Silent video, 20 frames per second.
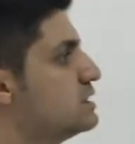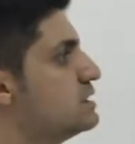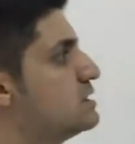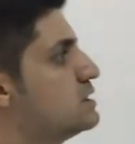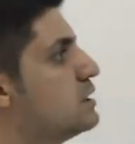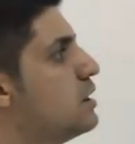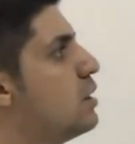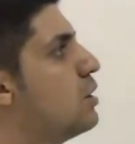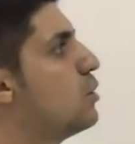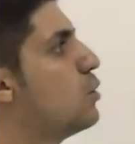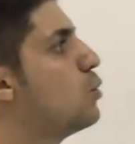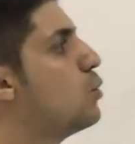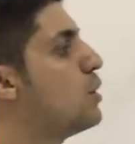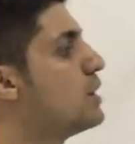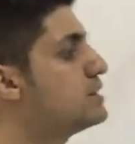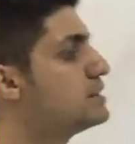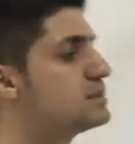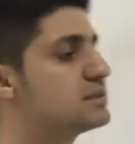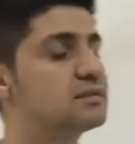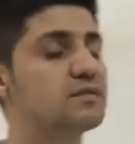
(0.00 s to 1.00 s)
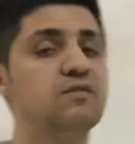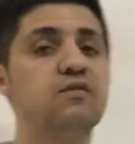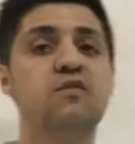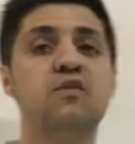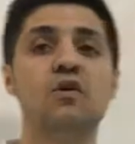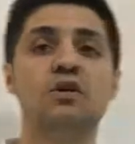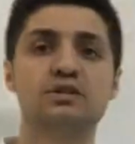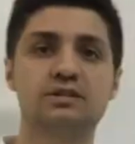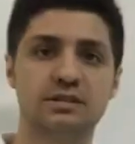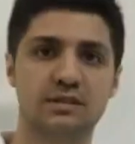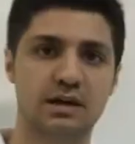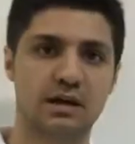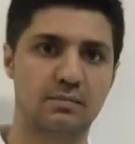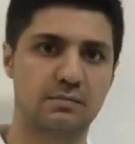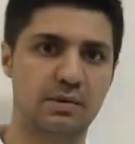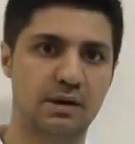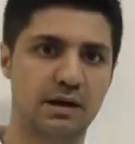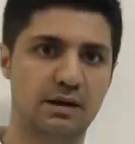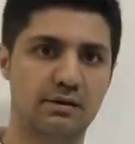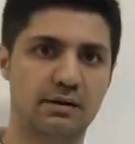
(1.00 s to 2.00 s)
So, what's the first
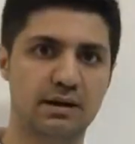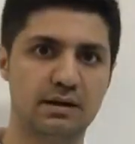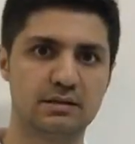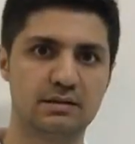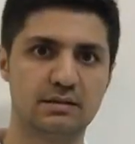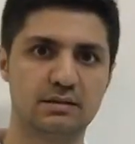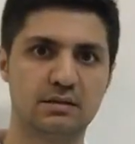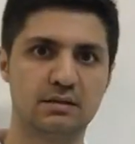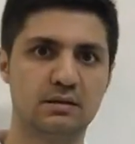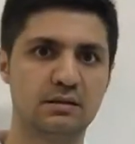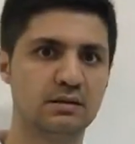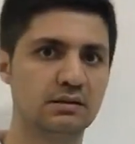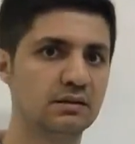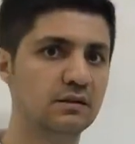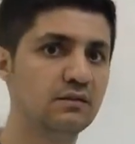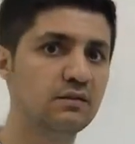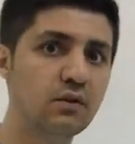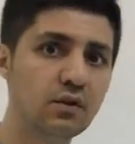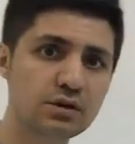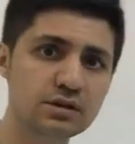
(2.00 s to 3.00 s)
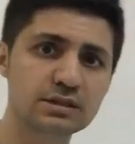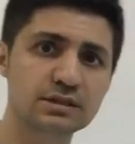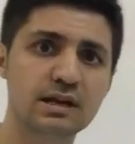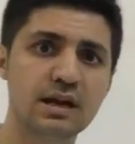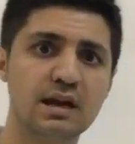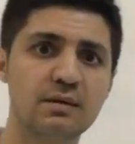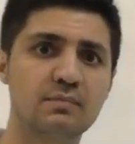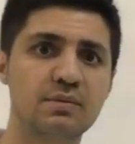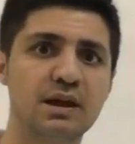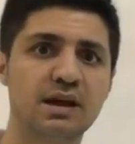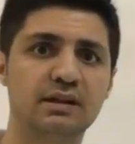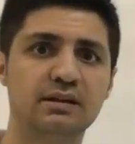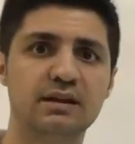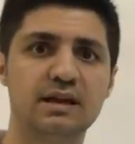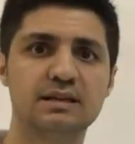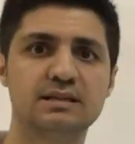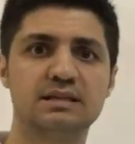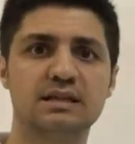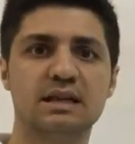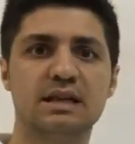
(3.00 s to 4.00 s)
IP address? The first IP
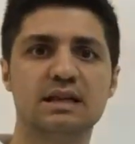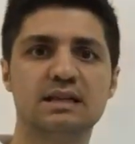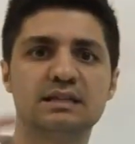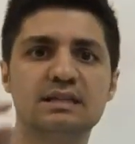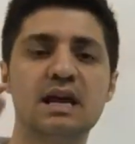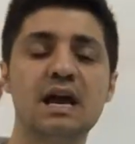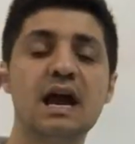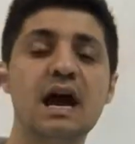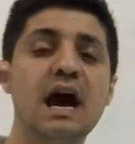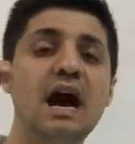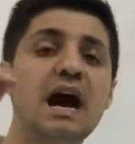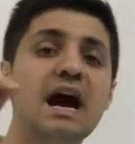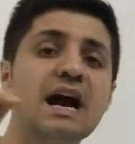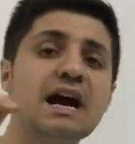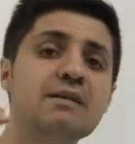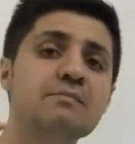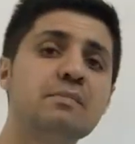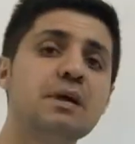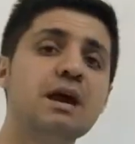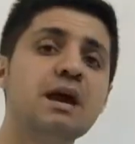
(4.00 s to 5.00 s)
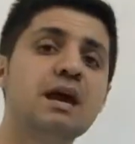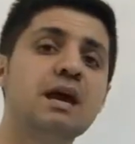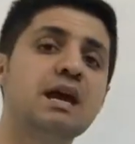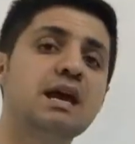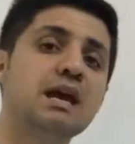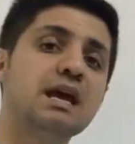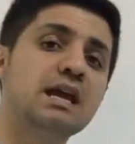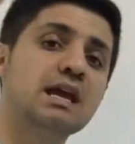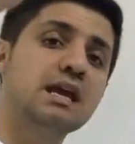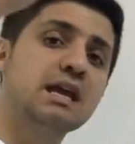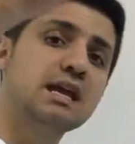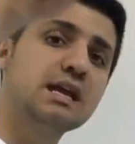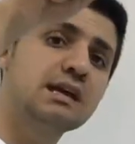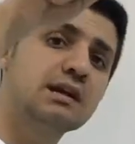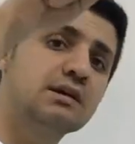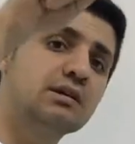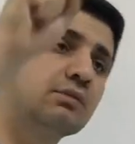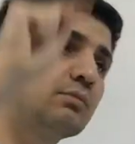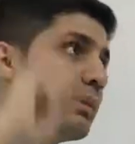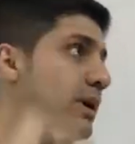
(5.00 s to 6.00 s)
address is I'm
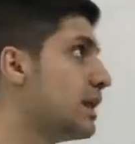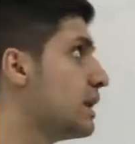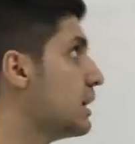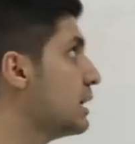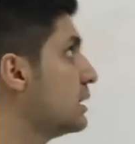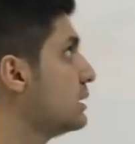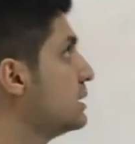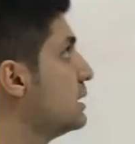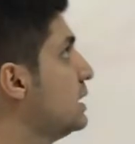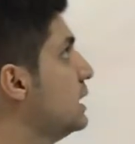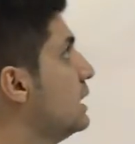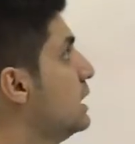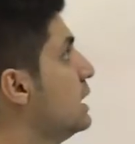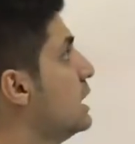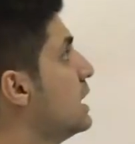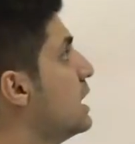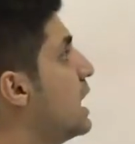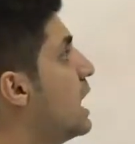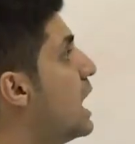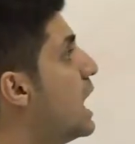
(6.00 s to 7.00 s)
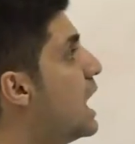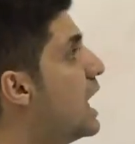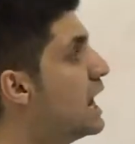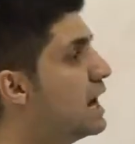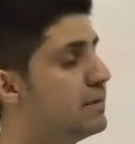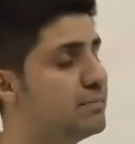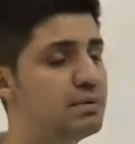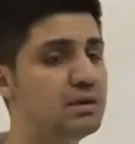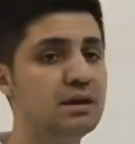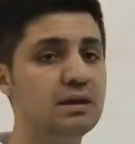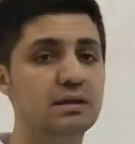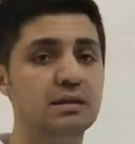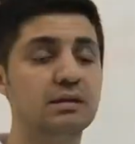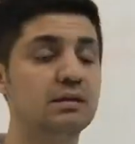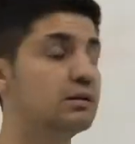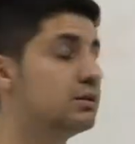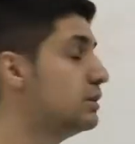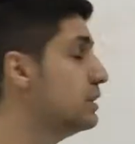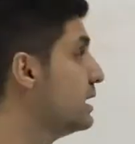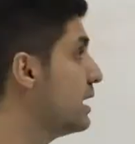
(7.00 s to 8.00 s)
incrementing the IP
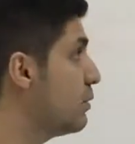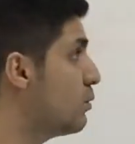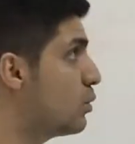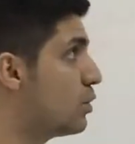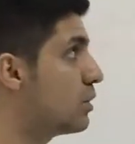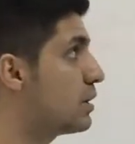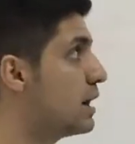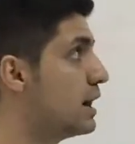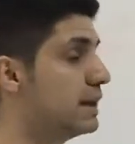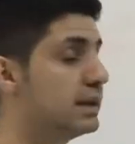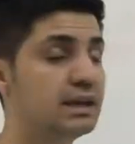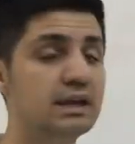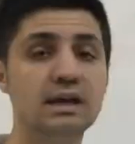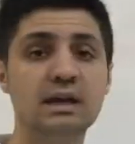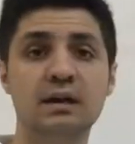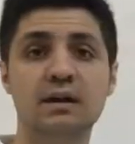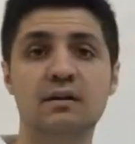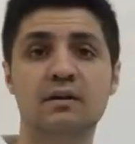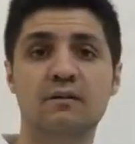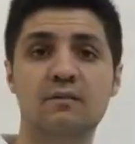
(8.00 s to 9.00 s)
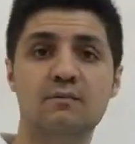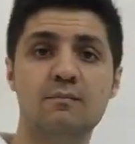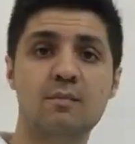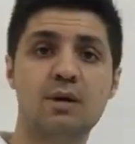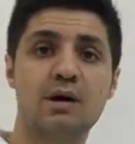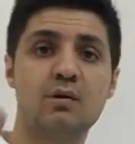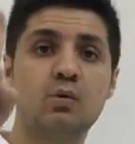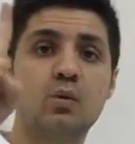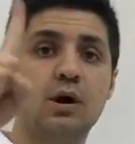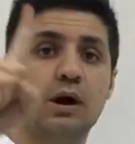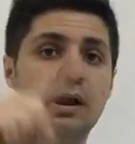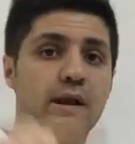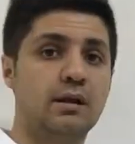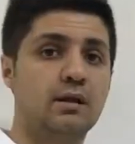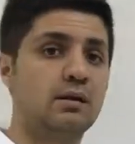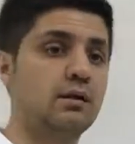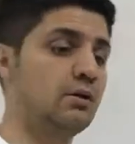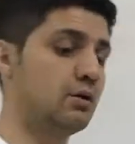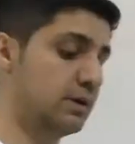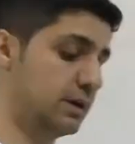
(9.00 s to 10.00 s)
network ID by
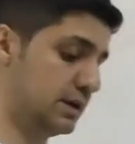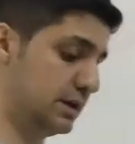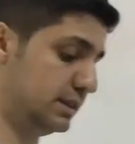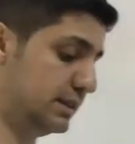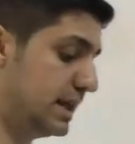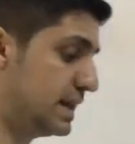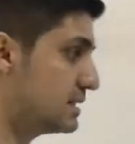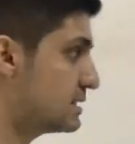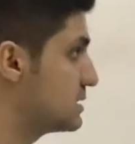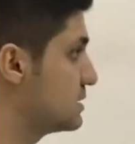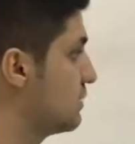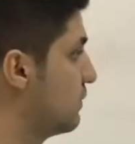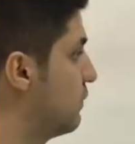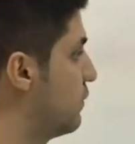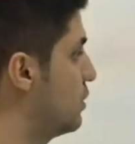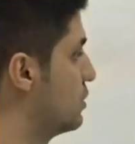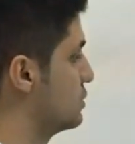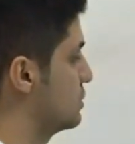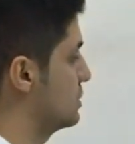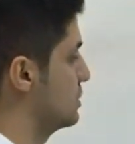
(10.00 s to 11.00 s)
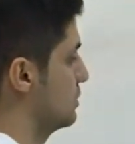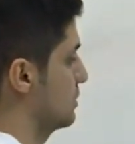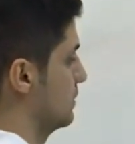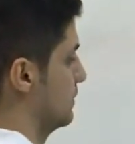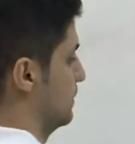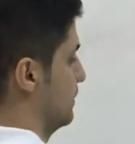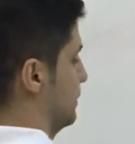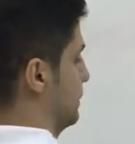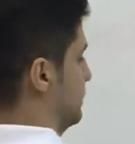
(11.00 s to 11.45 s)
1. Okay, that's the first